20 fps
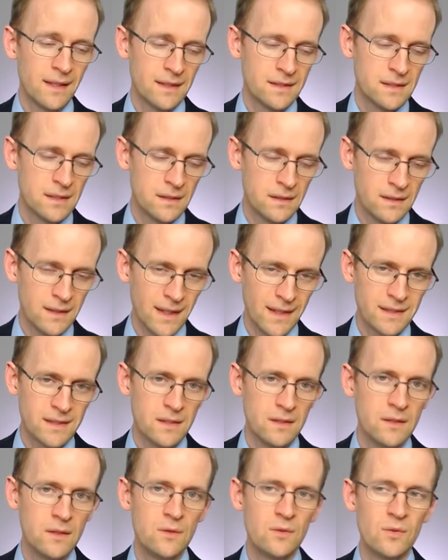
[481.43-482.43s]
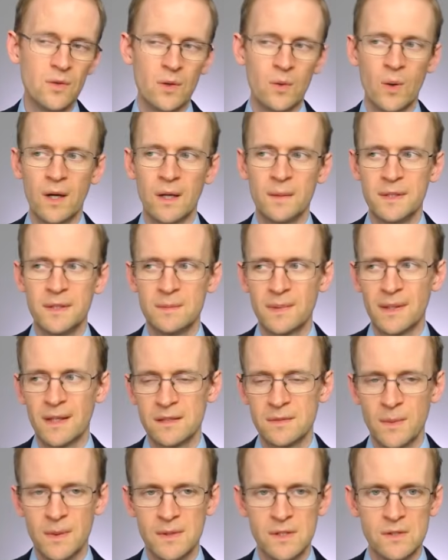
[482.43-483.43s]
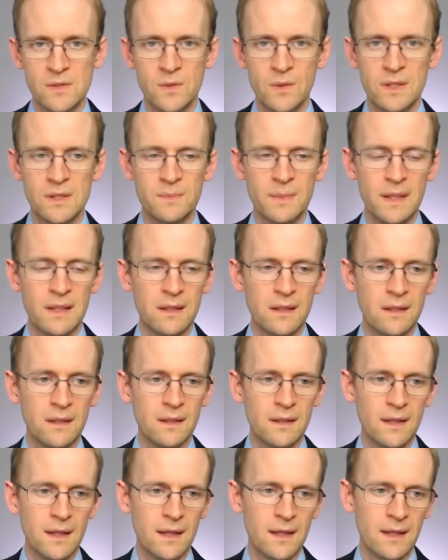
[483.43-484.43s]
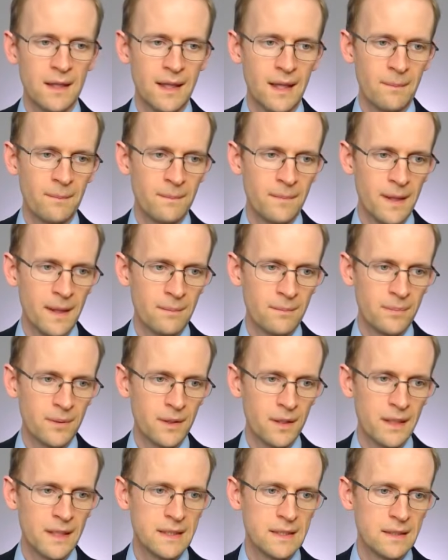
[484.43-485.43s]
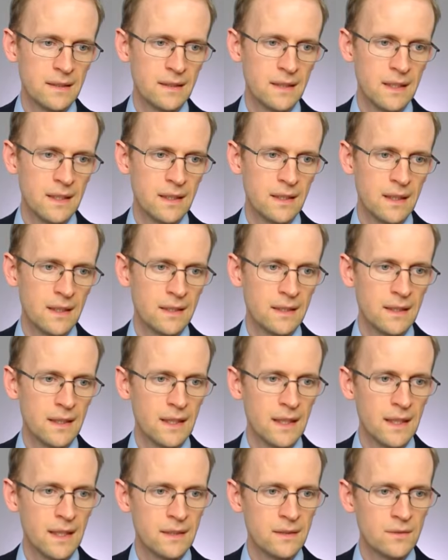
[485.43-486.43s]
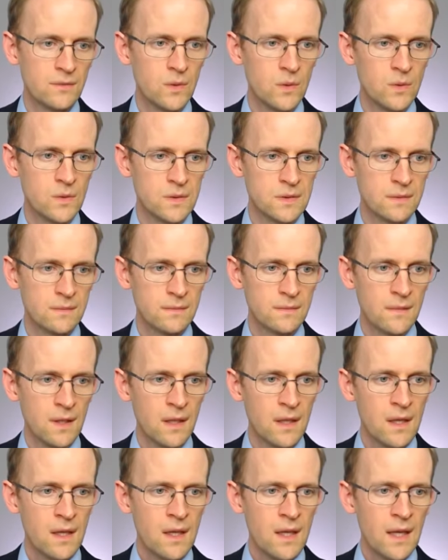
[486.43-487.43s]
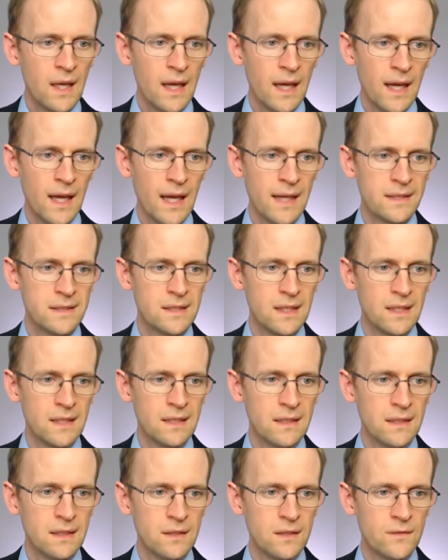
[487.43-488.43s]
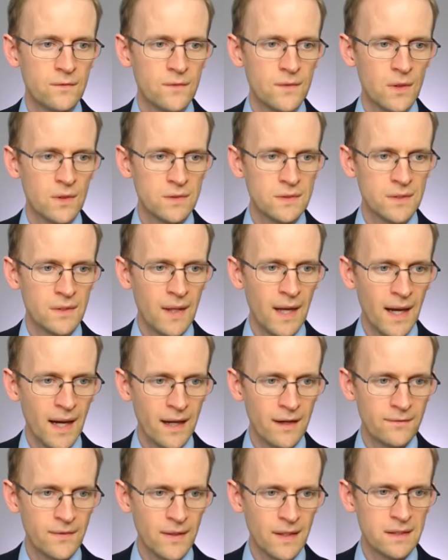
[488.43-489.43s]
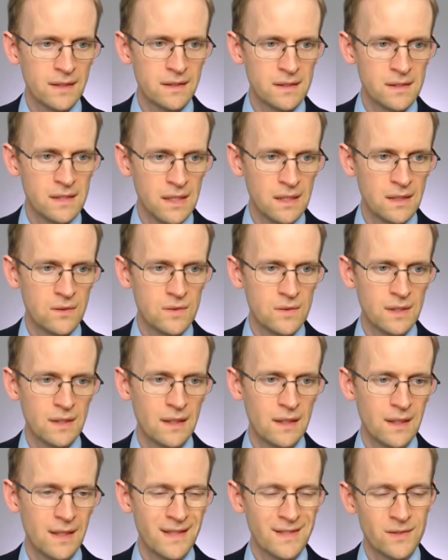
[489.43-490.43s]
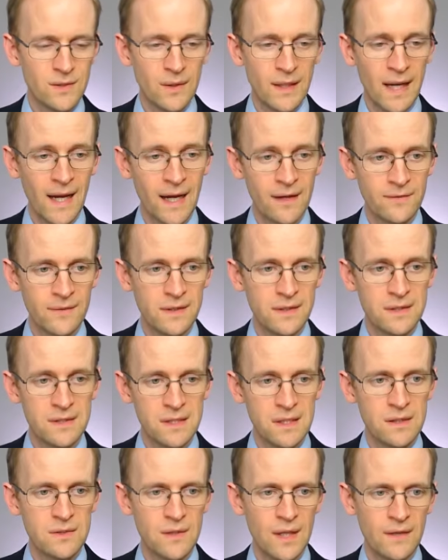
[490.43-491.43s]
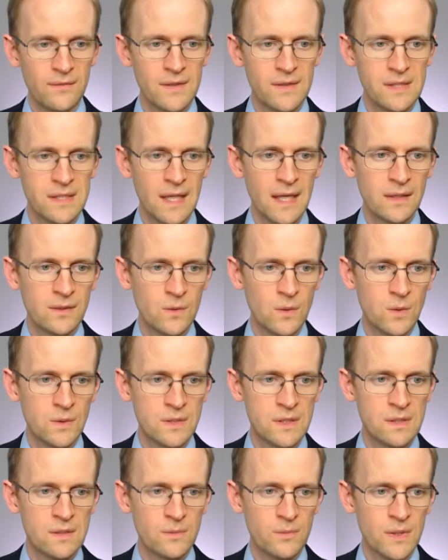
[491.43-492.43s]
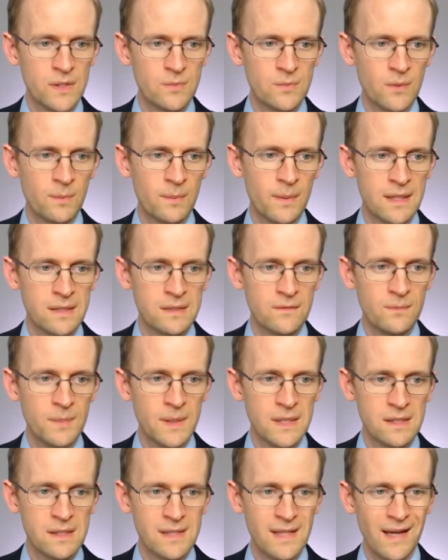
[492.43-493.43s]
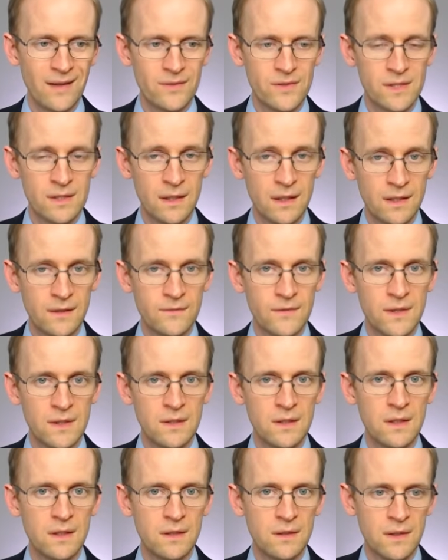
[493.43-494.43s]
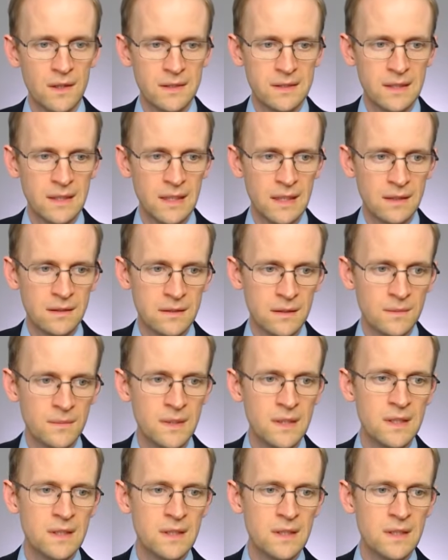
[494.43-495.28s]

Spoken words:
that's a new requirement, but I suppose it's always been implied in the rules. And you've got to have and continue to have its headquarters and principal place of business outside of the United Kingdom.